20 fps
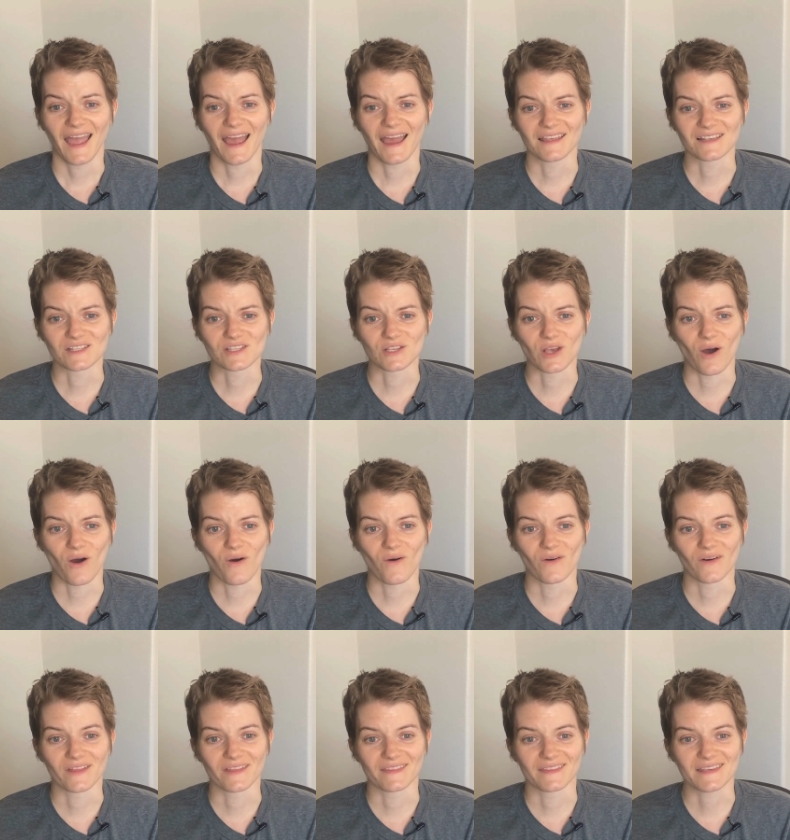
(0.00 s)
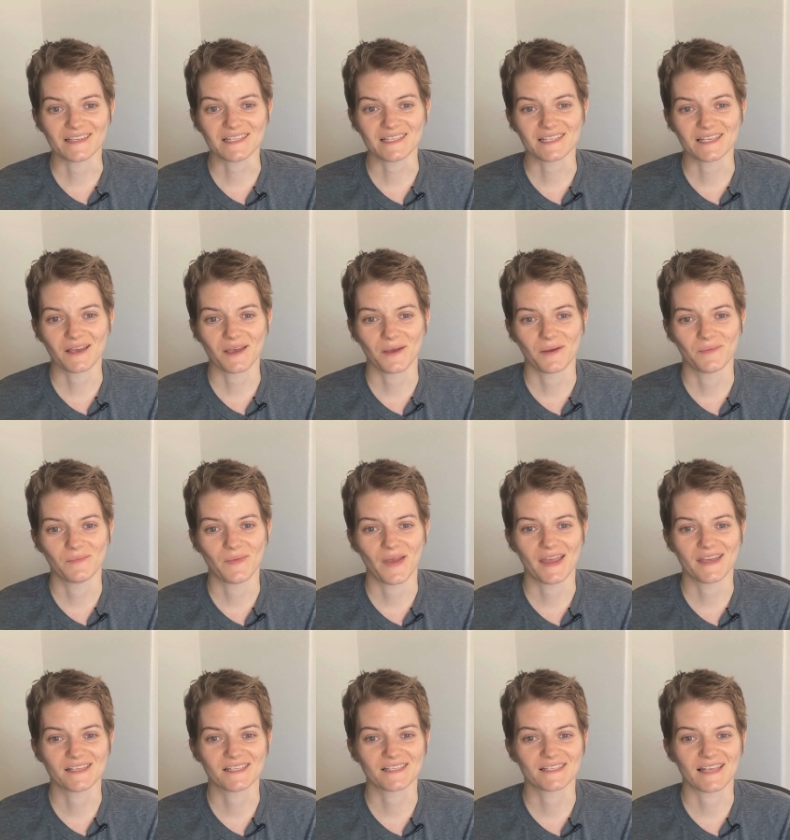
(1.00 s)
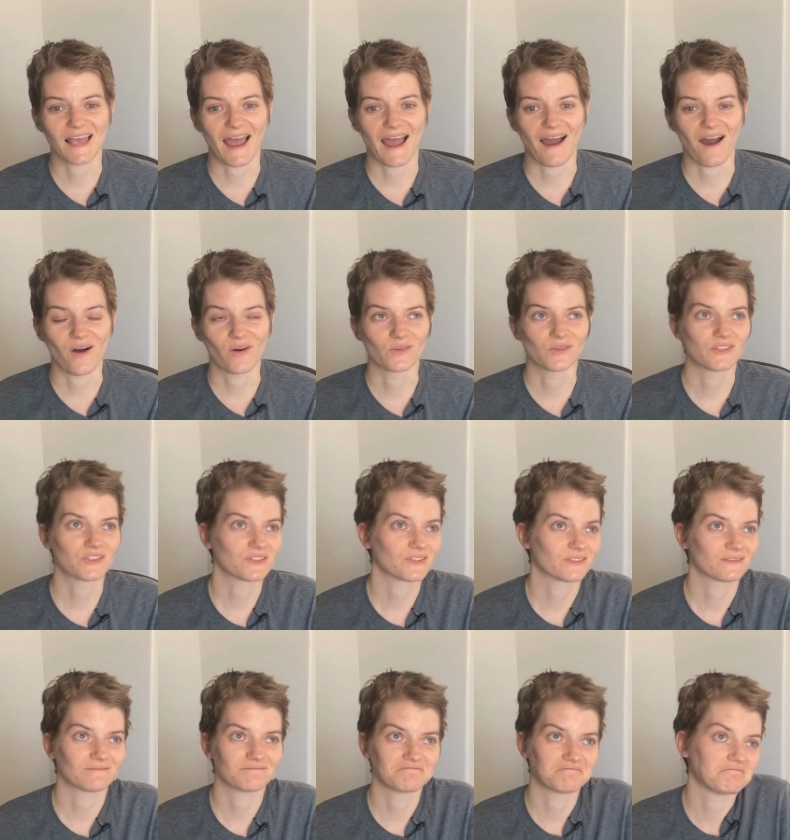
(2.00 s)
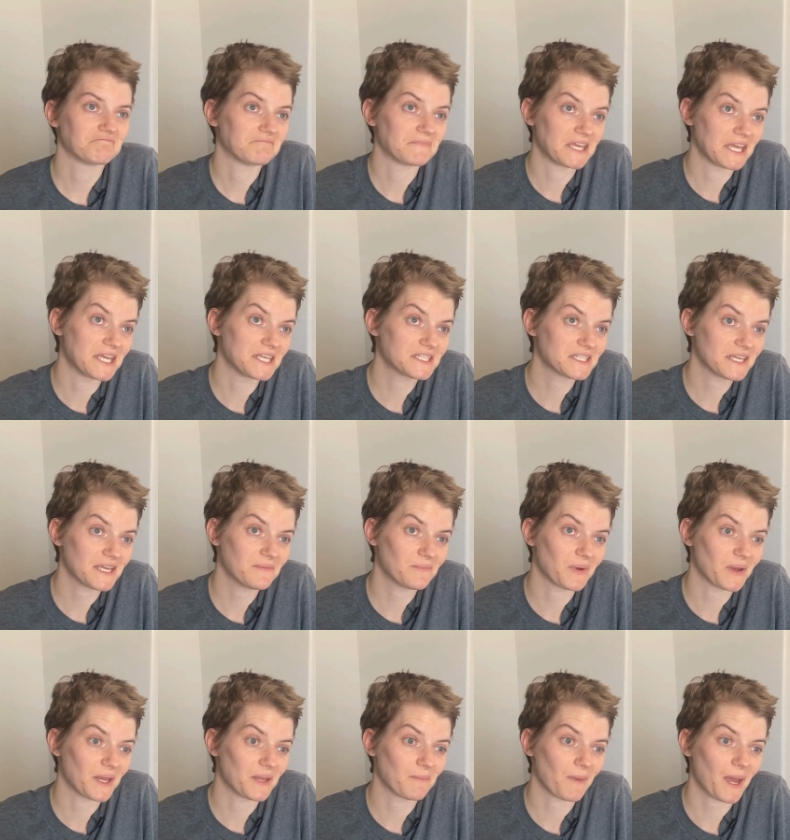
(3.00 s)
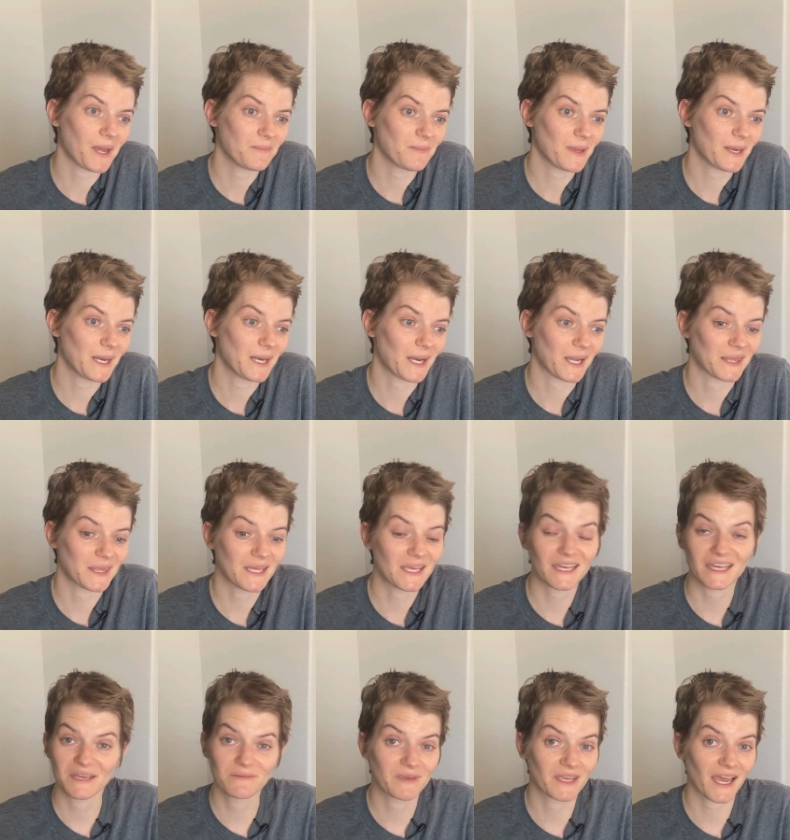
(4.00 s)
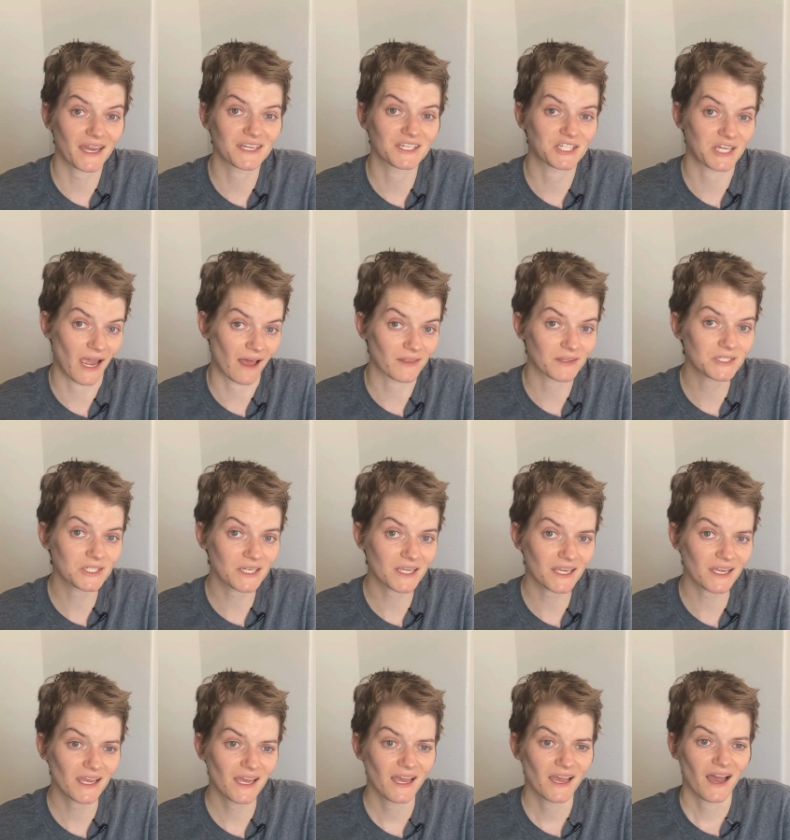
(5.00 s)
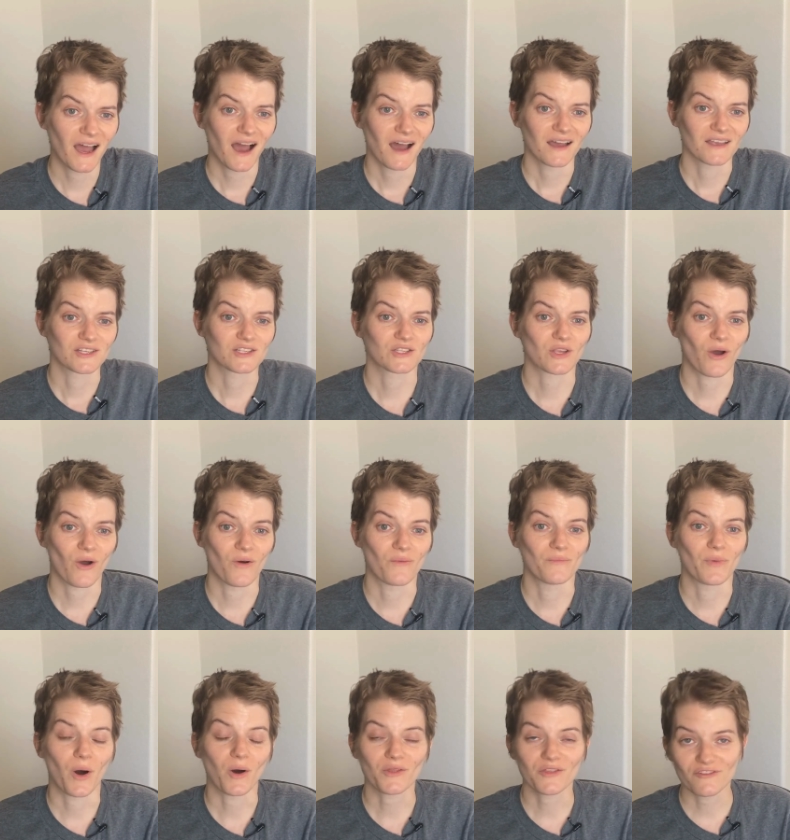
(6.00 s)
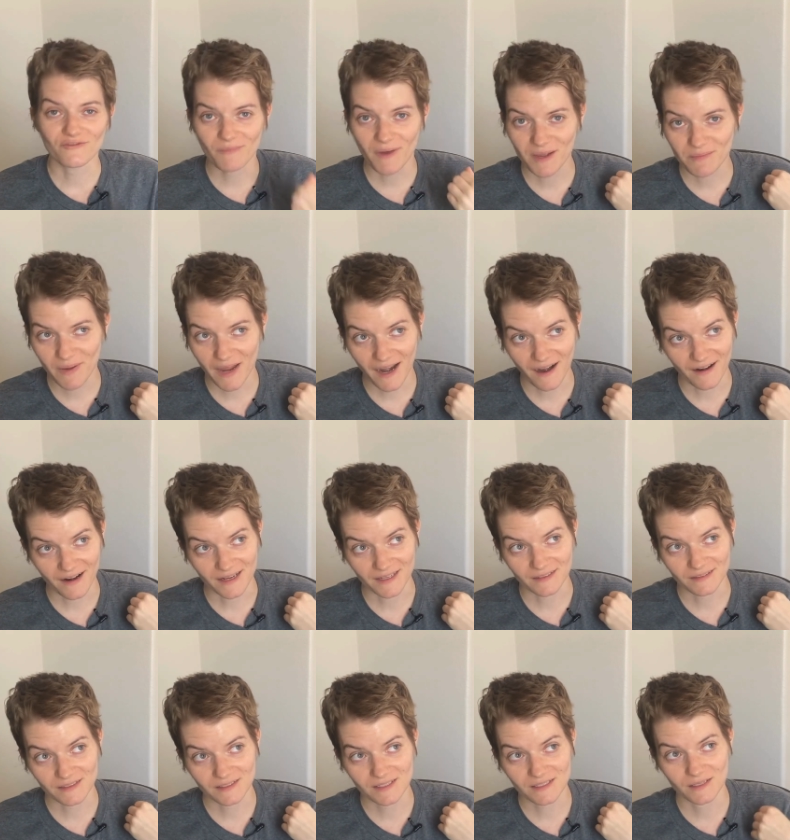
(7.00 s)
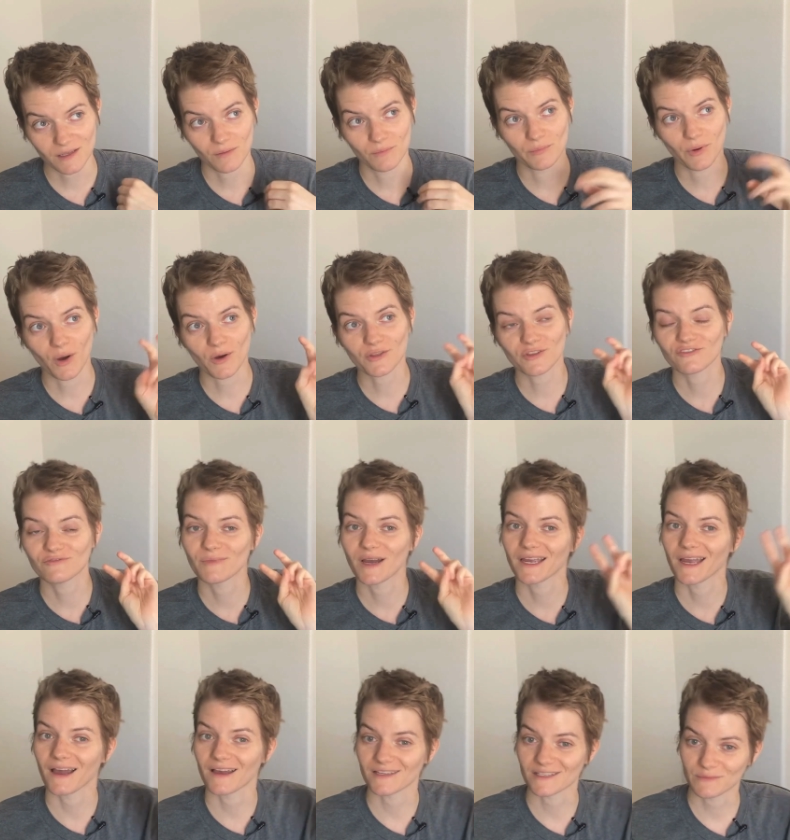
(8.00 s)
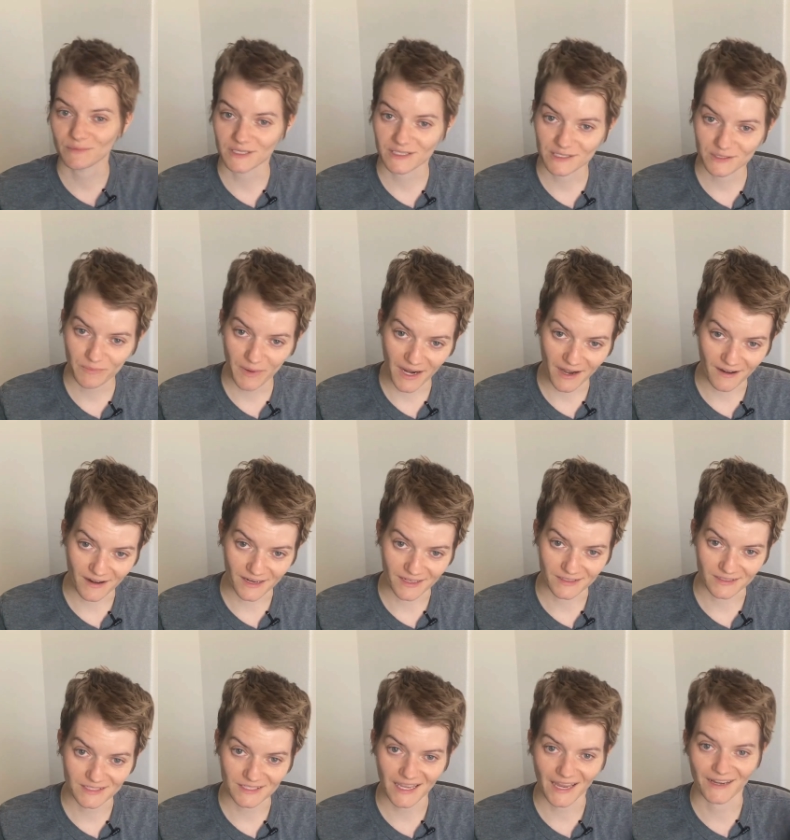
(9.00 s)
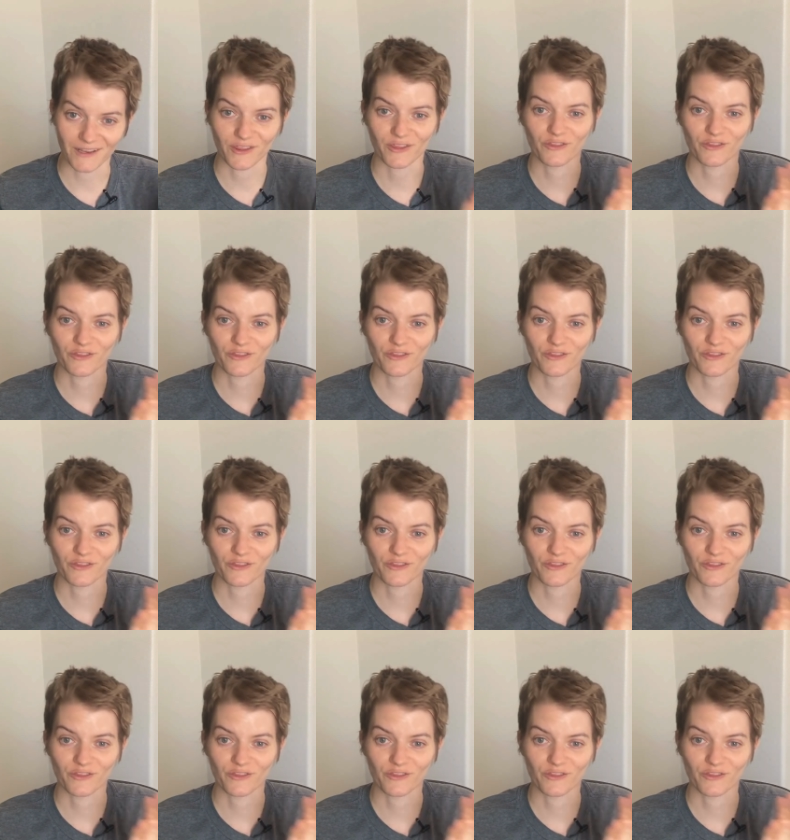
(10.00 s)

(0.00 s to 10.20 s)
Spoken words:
So this may sound easy, but in my opinion, I think it can be kind of challenging. So both of my parents, both of my husband's parents, and